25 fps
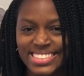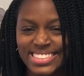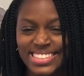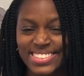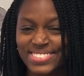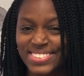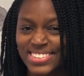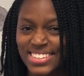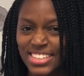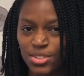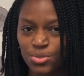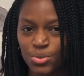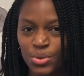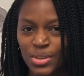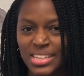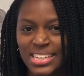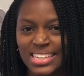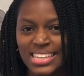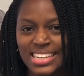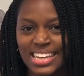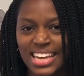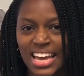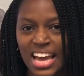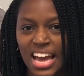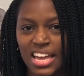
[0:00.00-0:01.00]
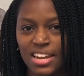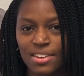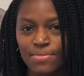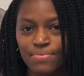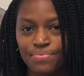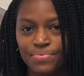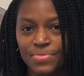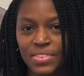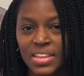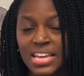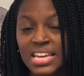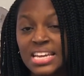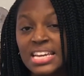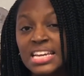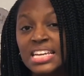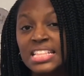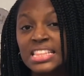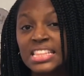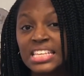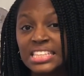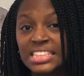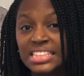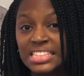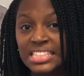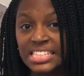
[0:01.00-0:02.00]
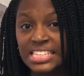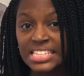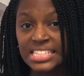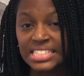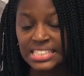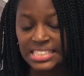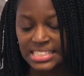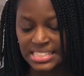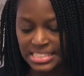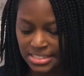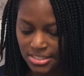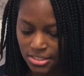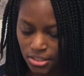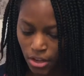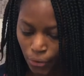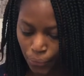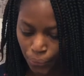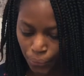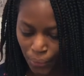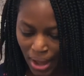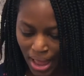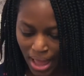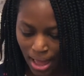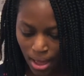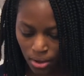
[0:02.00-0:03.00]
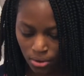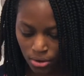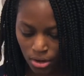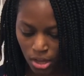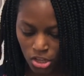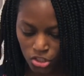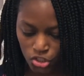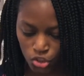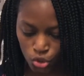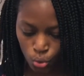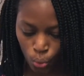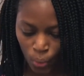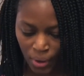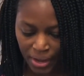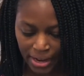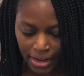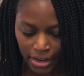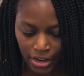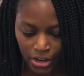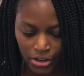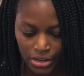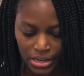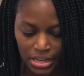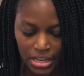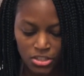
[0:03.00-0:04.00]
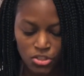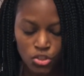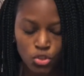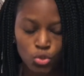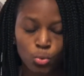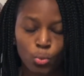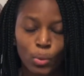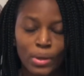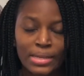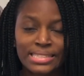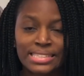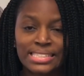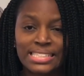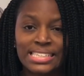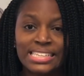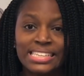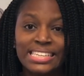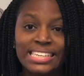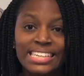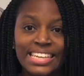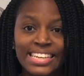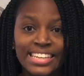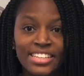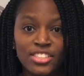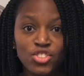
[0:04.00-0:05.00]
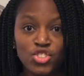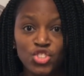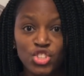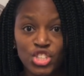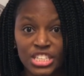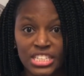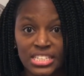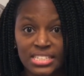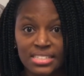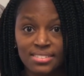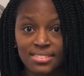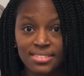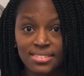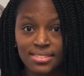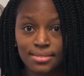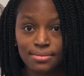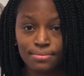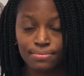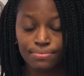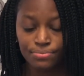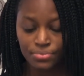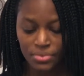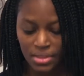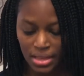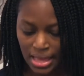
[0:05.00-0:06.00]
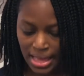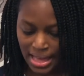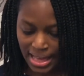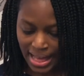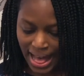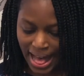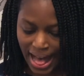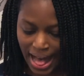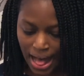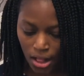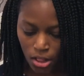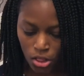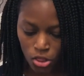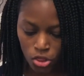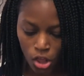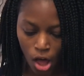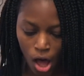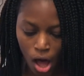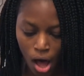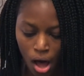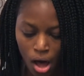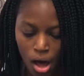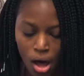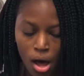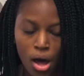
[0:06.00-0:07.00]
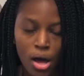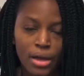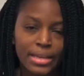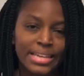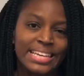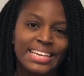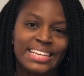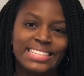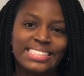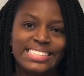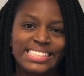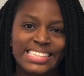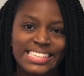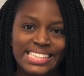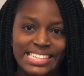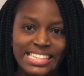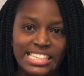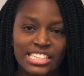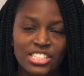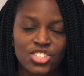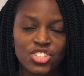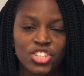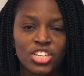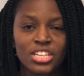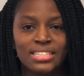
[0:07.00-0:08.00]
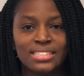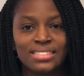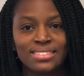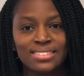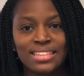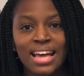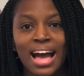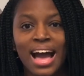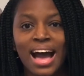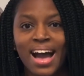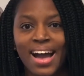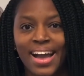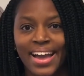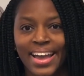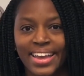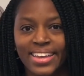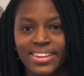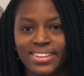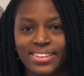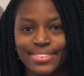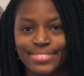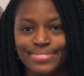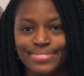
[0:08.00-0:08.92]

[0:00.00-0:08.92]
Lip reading: I'm going to read it again. The distance around a square is 20 inches. How long is each side?